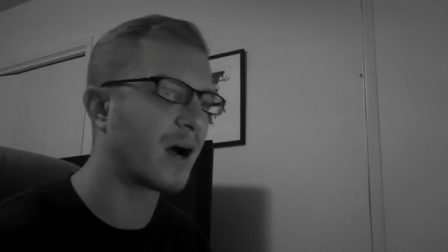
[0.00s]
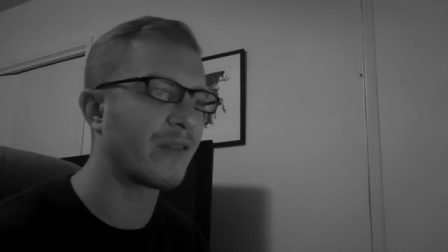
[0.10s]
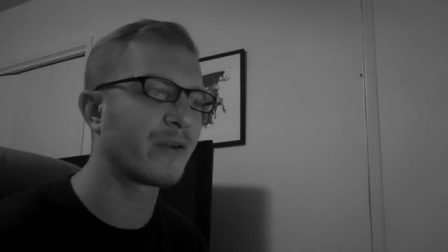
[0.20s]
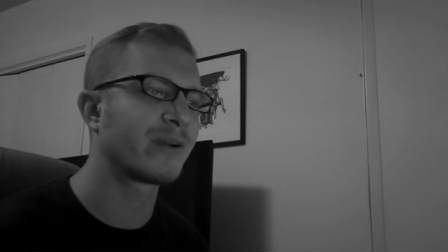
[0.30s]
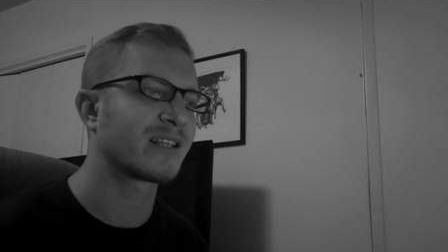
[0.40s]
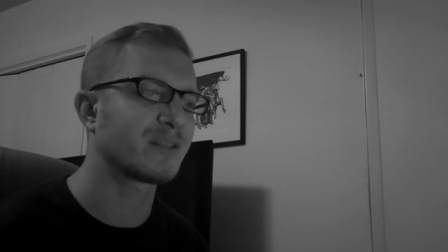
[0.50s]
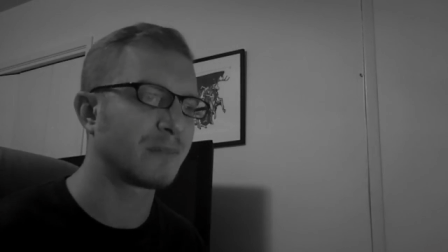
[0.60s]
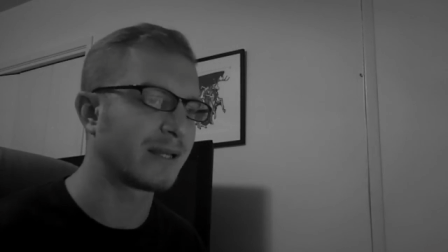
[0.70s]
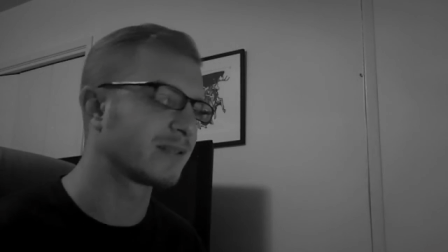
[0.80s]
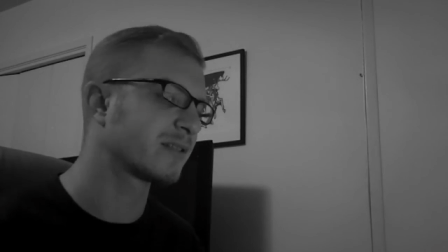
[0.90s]
Hot theory
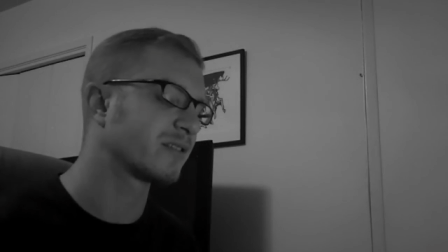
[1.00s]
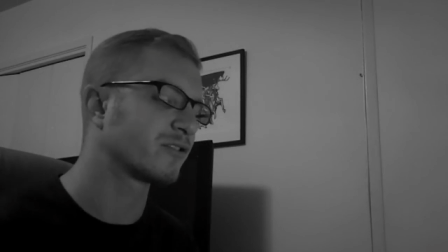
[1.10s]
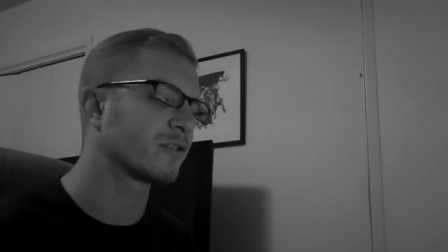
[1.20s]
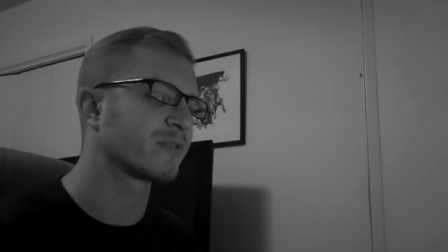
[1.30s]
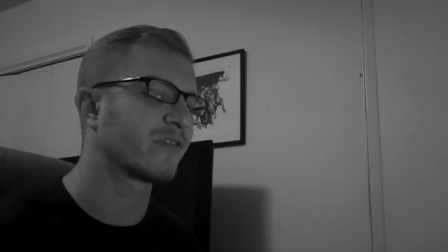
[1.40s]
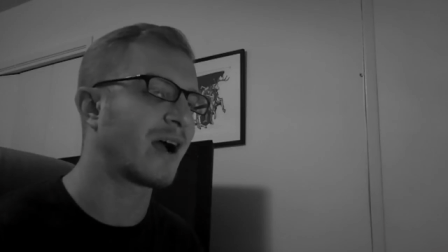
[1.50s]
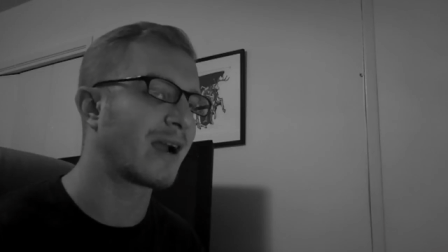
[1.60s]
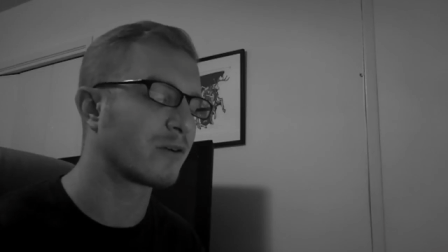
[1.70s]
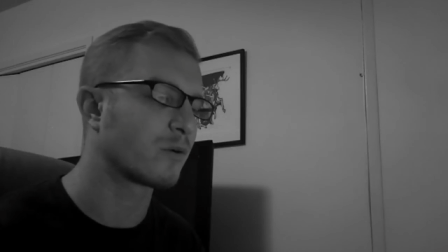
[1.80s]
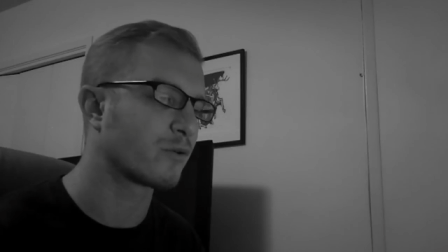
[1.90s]
explains this in terms of
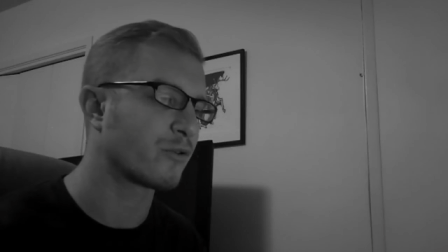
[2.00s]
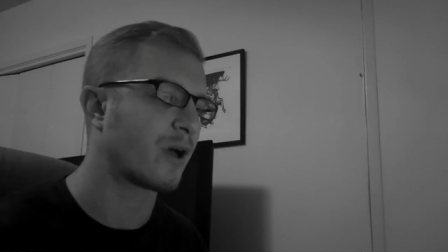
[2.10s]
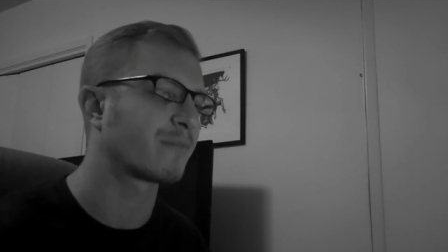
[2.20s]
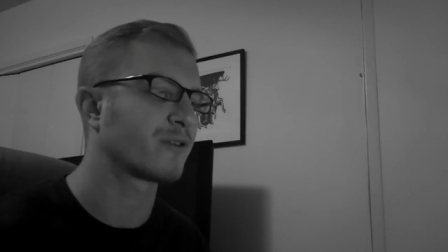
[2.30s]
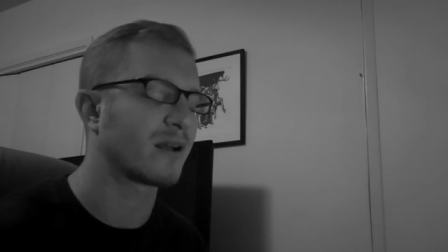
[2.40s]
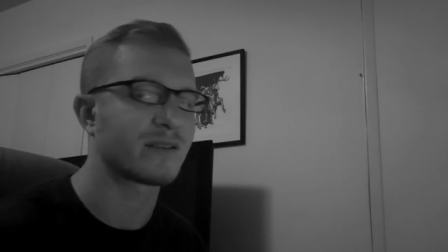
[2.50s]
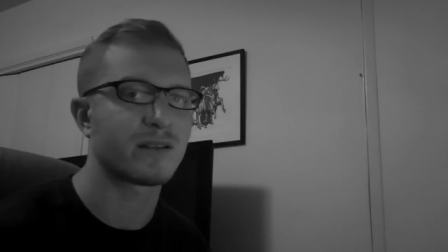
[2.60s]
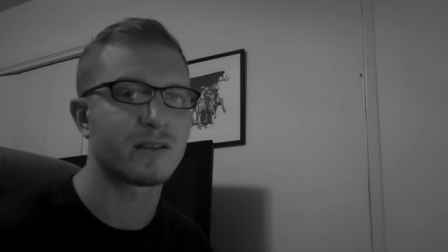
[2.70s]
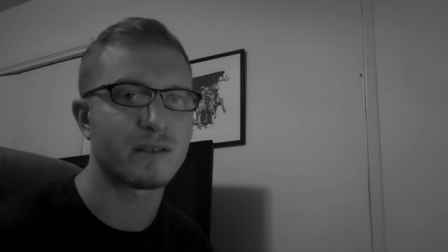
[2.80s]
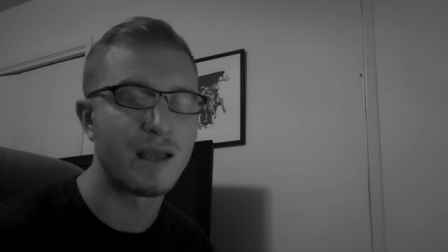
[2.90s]
higher order thought
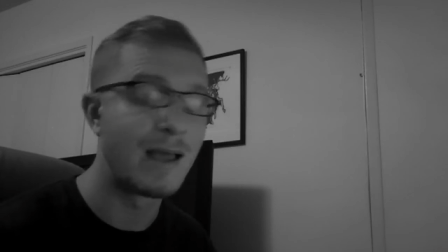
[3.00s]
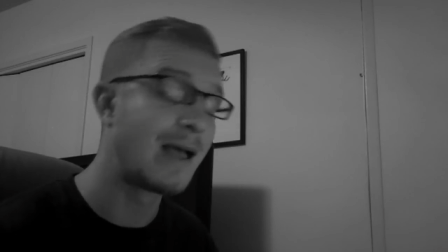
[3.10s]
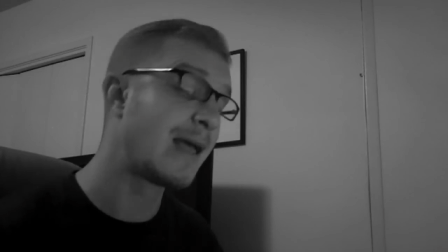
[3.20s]
processes,